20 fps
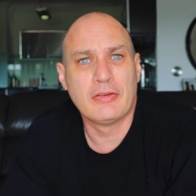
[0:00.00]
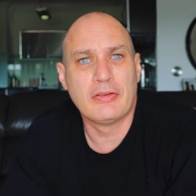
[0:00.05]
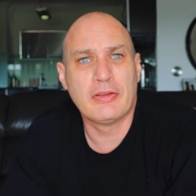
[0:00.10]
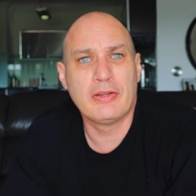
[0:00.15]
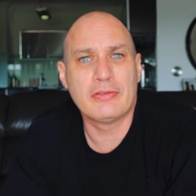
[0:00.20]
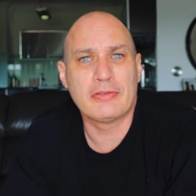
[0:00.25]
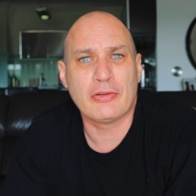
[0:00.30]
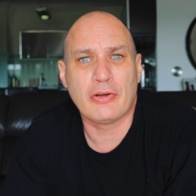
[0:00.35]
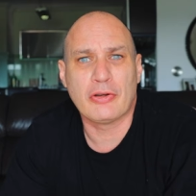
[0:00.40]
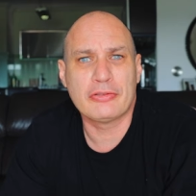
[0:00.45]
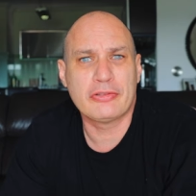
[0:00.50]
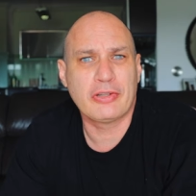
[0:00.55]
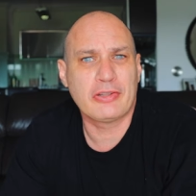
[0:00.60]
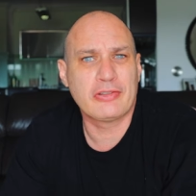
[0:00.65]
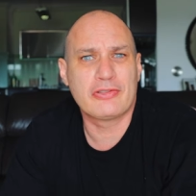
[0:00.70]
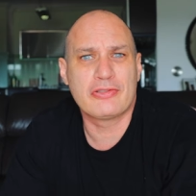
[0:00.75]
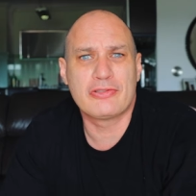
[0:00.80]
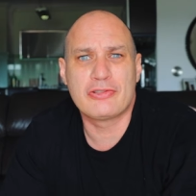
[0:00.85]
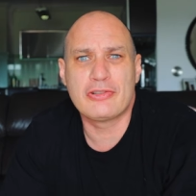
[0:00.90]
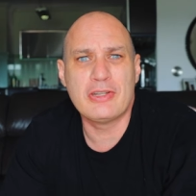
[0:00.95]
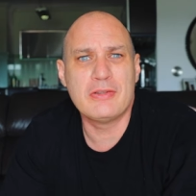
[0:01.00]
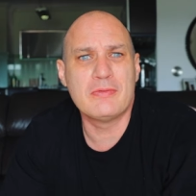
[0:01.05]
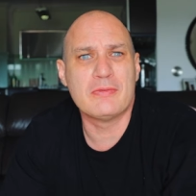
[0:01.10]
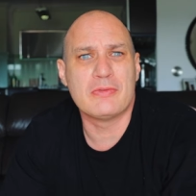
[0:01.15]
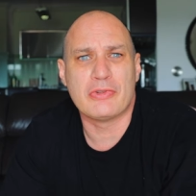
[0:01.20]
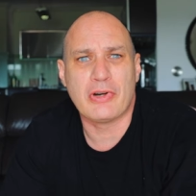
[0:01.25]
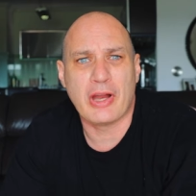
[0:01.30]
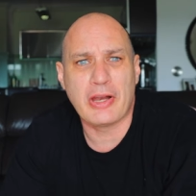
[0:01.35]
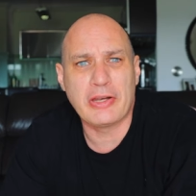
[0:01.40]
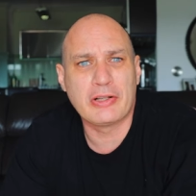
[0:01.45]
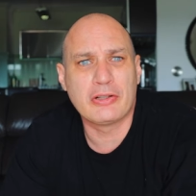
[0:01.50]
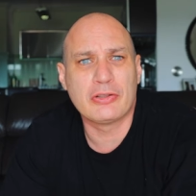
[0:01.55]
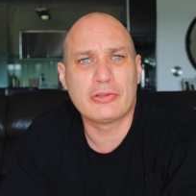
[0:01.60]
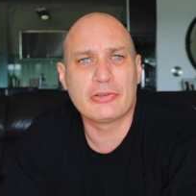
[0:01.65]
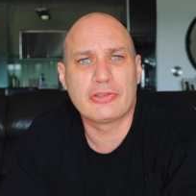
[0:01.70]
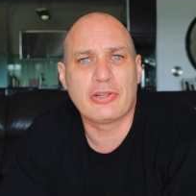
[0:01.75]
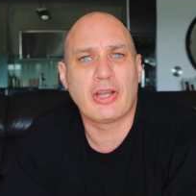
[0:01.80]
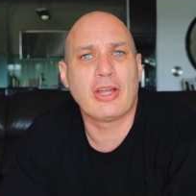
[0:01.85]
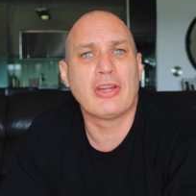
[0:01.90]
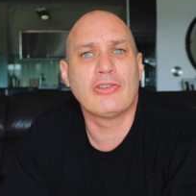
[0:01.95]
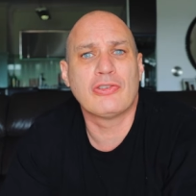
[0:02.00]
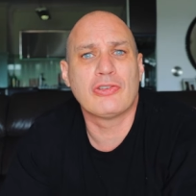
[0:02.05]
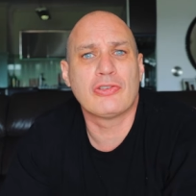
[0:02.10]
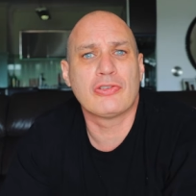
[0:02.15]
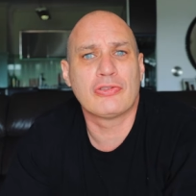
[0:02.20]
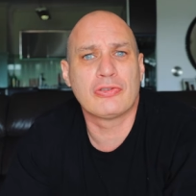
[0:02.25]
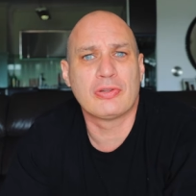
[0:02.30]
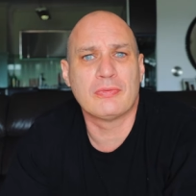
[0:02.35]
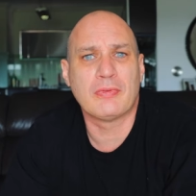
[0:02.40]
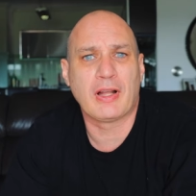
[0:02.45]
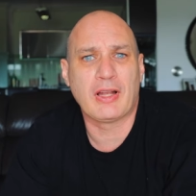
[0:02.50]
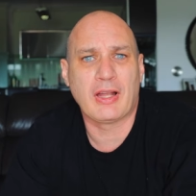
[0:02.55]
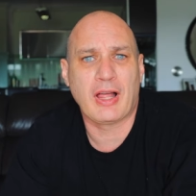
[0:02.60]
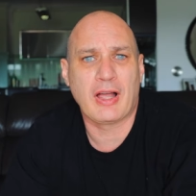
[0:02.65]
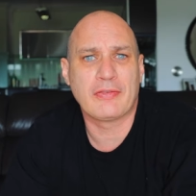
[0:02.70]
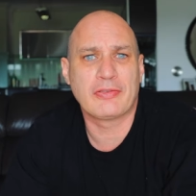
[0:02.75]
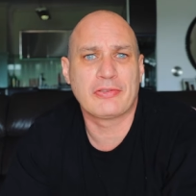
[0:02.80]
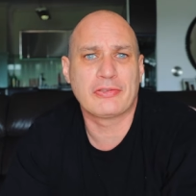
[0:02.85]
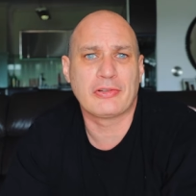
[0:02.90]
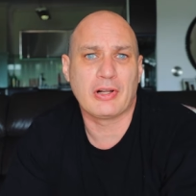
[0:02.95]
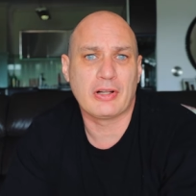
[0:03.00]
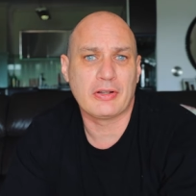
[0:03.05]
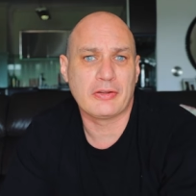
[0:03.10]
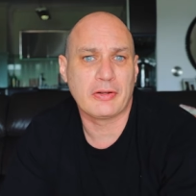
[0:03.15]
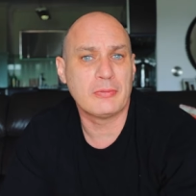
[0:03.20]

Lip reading: These aren't extreme radical changes to my lifestyle.